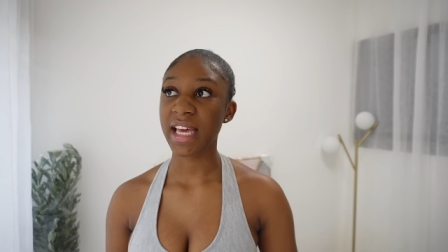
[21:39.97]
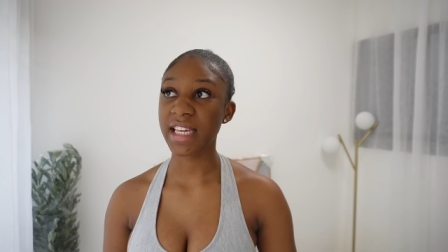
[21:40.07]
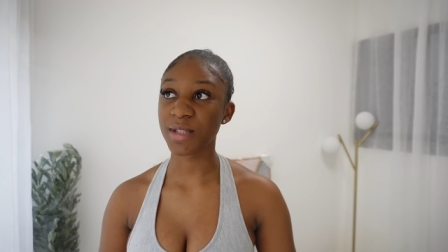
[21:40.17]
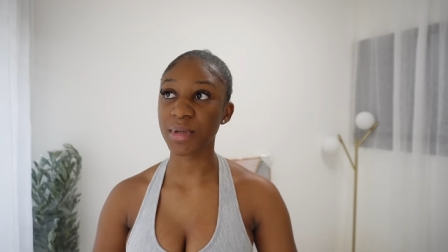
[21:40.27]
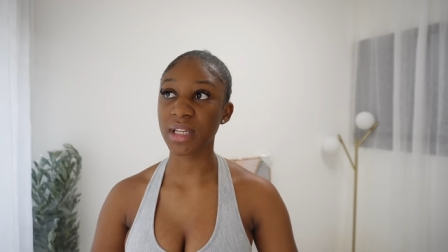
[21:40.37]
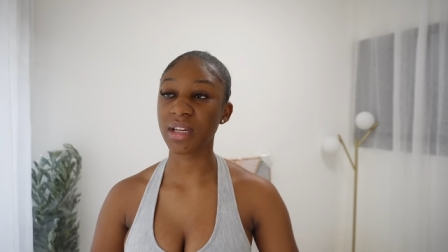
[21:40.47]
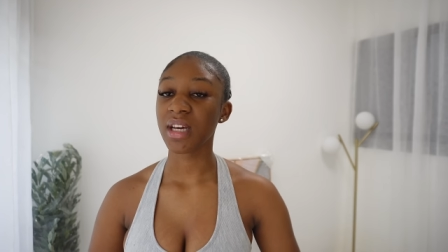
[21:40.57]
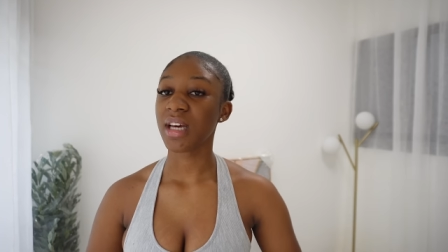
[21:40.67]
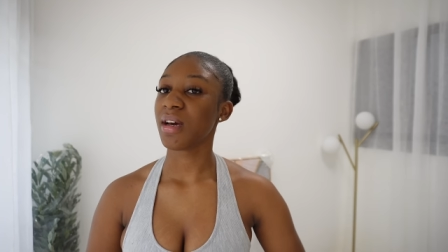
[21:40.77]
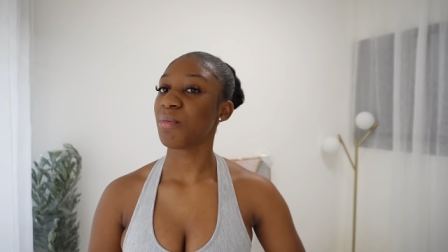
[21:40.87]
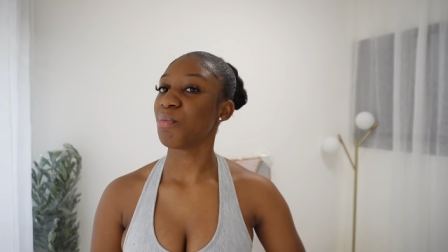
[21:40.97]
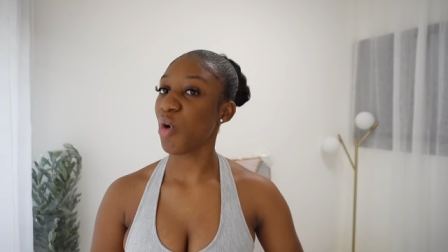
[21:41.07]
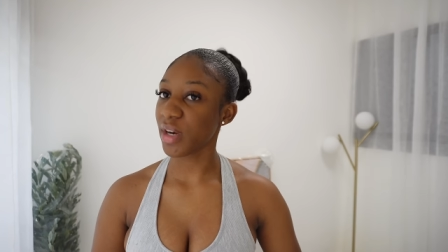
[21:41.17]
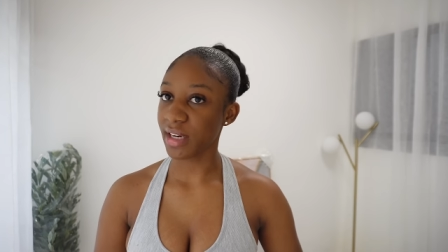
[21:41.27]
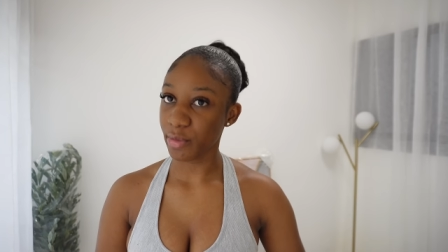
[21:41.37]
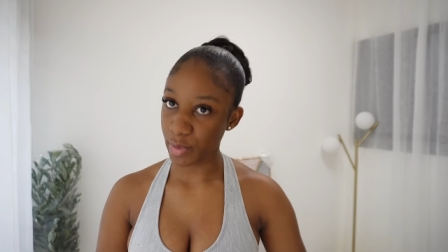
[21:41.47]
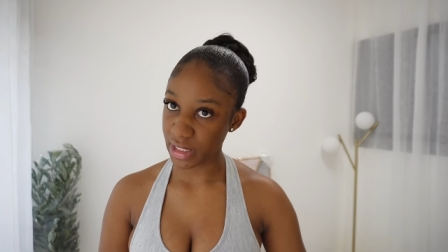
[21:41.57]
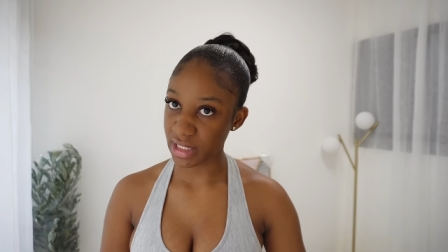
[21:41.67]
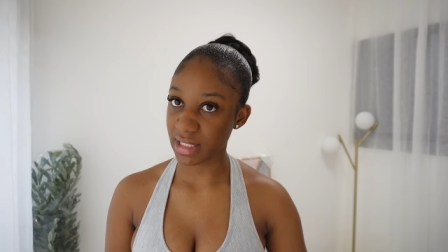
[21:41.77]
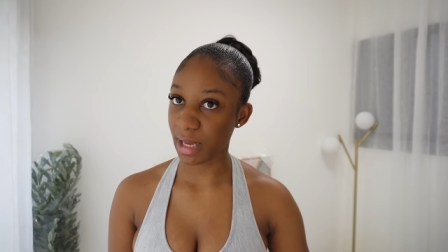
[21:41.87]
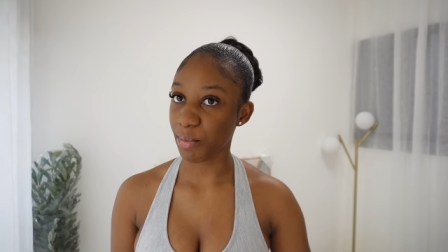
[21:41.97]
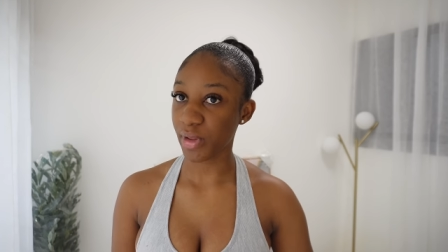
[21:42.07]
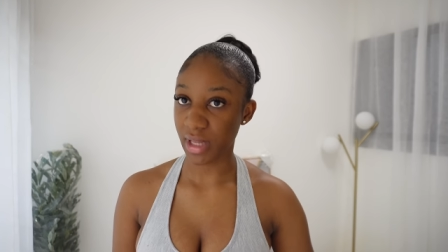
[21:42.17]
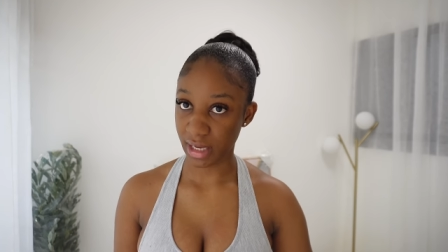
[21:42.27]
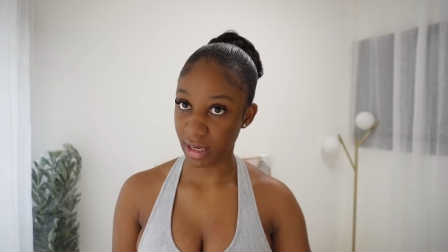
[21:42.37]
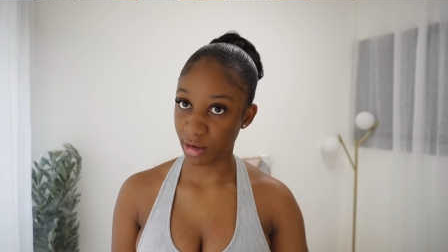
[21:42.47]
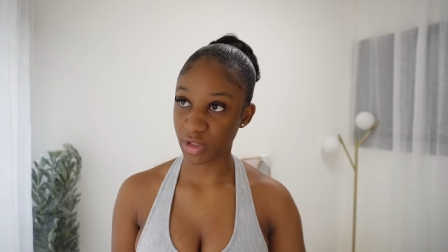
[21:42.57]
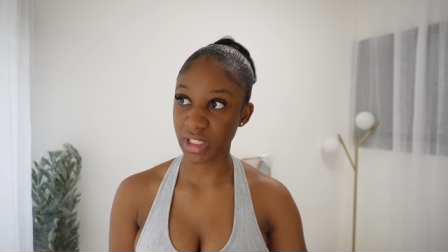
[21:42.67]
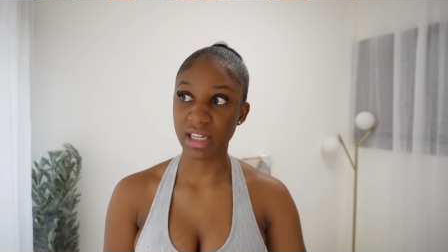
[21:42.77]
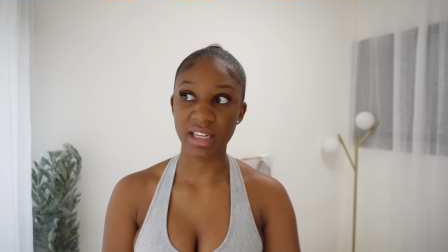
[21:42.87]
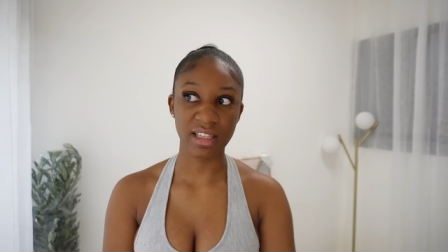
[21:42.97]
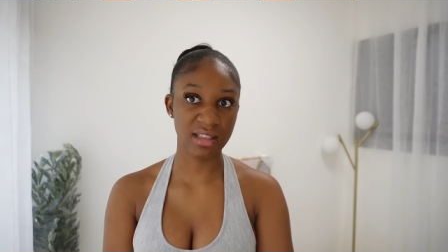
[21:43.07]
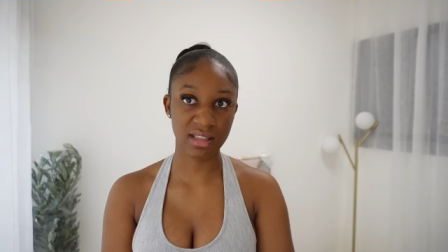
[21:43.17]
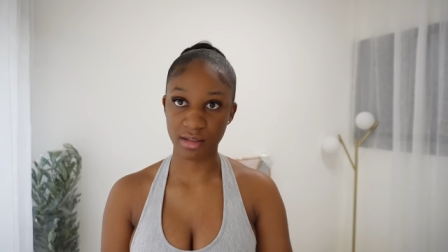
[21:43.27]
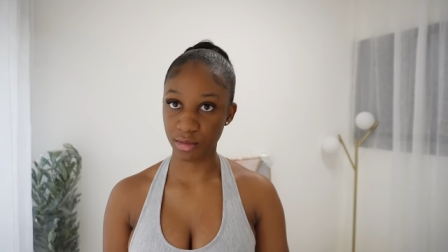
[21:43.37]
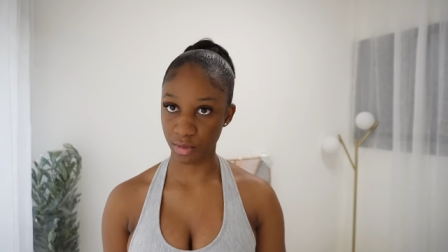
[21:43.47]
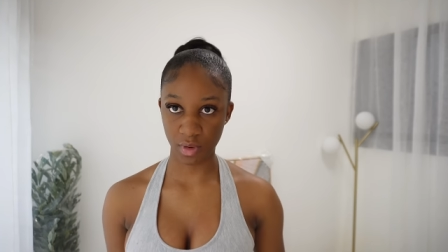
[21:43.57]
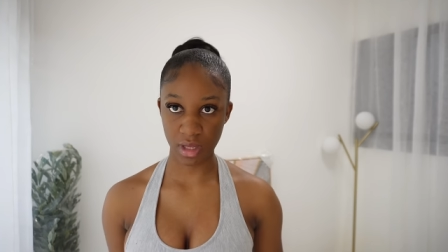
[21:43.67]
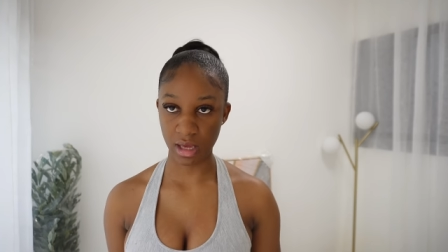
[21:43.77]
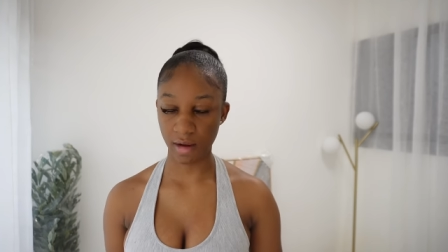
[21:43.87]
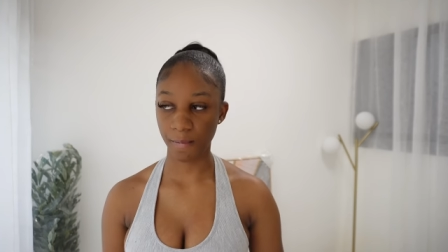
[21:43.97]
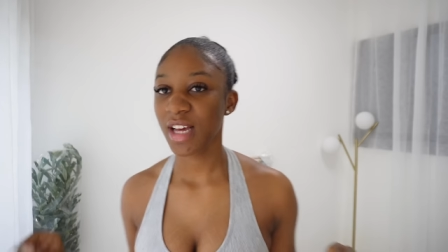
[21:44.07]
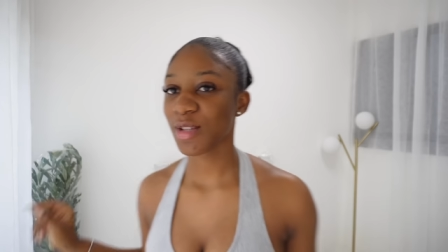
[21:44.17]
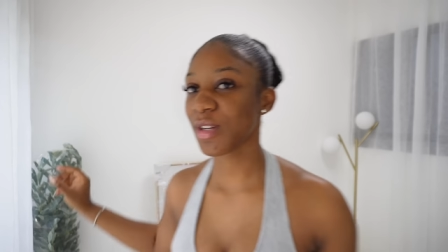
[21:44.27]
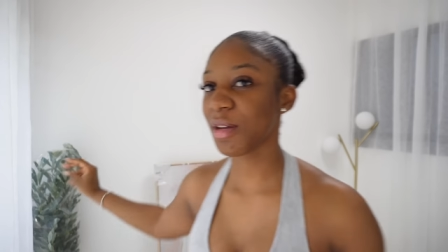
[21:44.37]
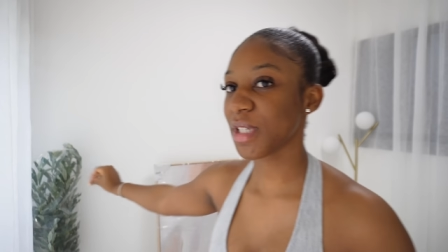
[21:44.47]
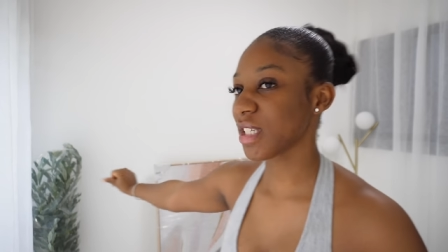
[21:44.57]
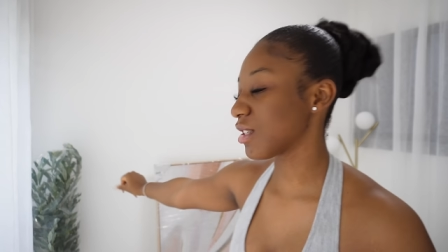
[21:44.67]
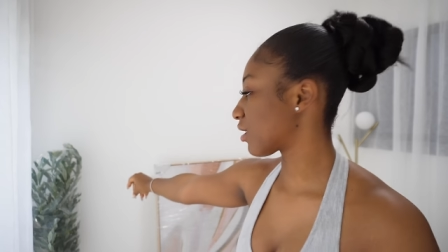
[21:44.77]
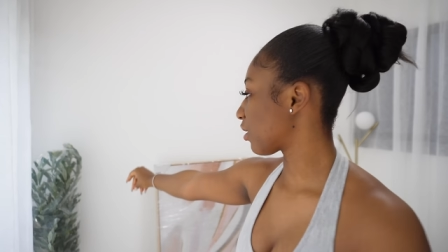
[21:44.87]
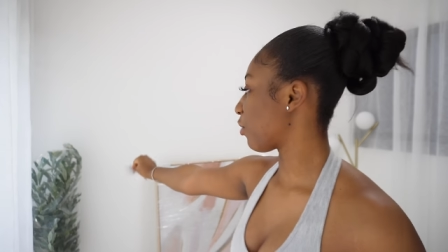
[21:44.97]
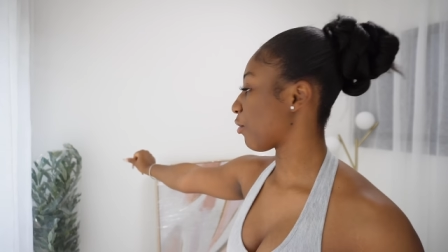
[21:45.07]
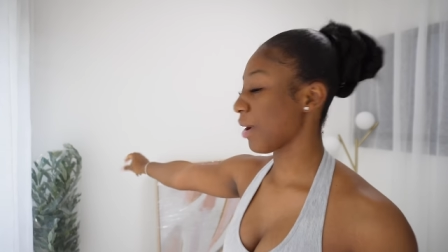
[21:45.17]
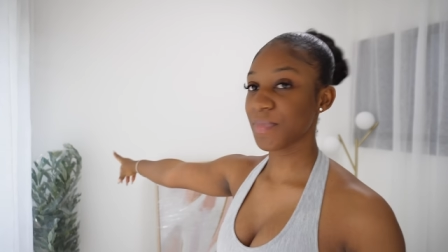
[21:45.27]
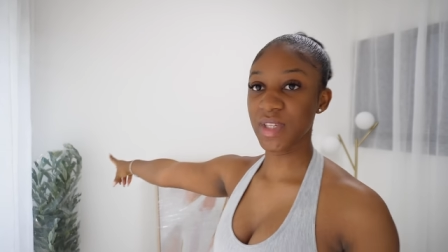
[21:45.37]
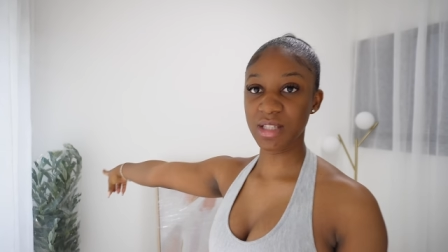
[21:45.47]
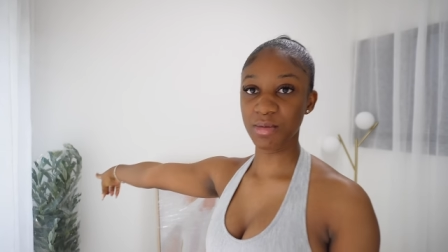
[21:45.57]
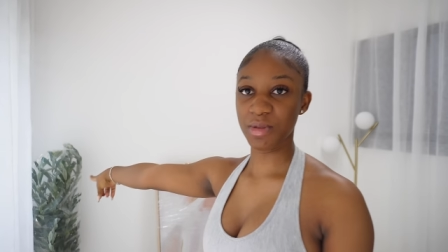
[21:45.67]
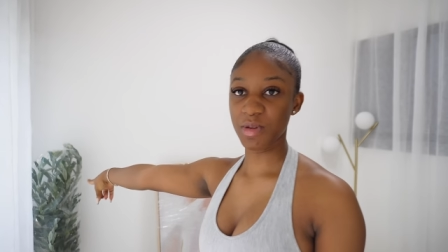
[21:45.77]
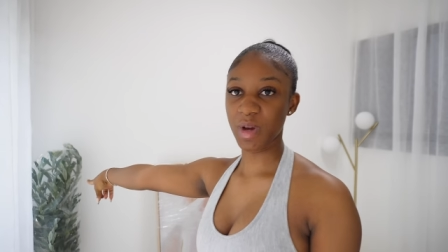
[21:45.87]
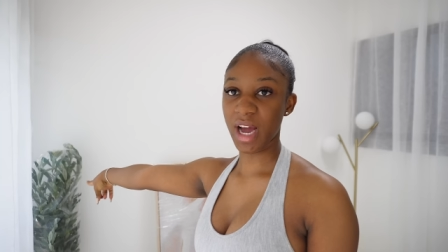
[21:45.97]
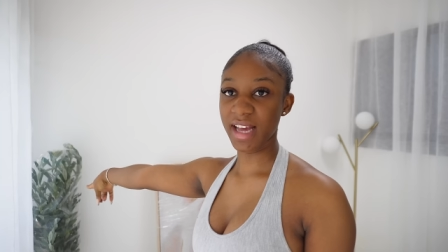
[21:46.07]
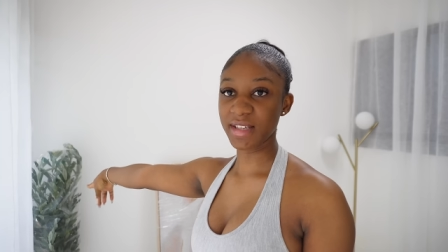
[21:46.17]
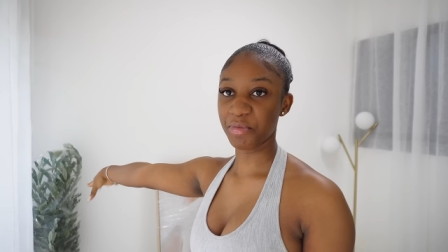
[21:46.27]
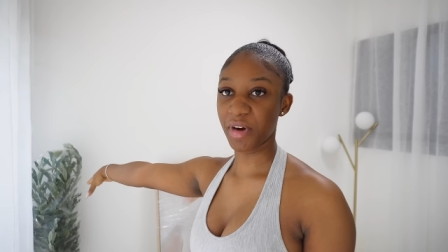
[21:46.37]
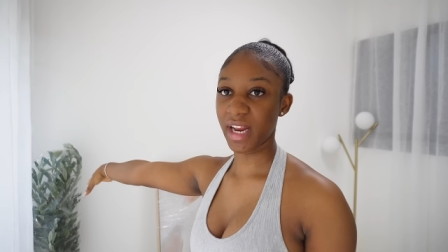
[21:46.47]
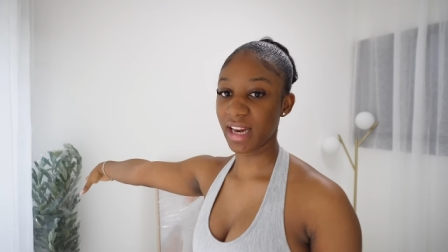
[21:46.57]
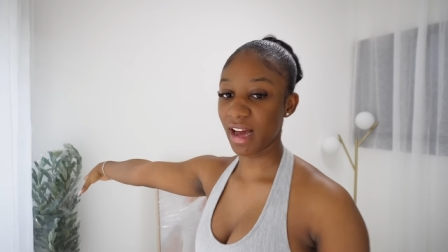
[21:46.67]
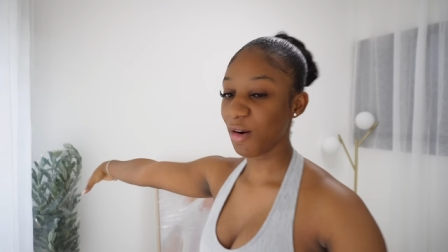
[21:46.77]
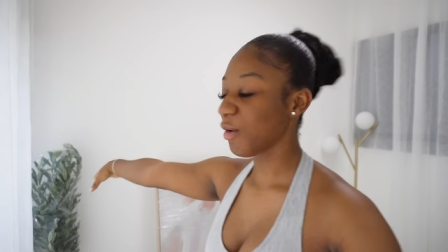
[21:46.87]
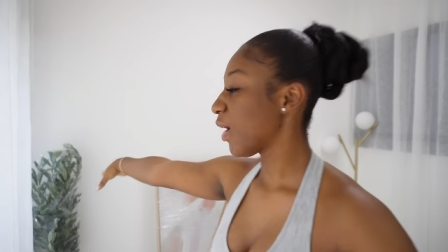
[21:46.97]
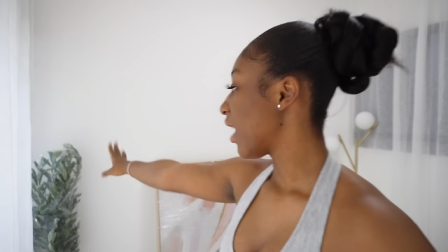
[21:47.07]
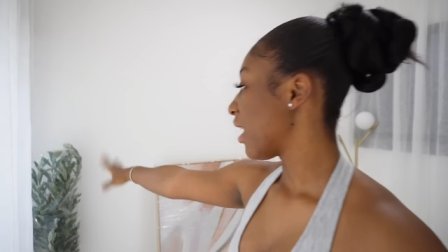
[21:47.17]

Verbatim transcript: it's been more than a week since i bought that couch and it's still not here so let me just unwrap this with you guys right now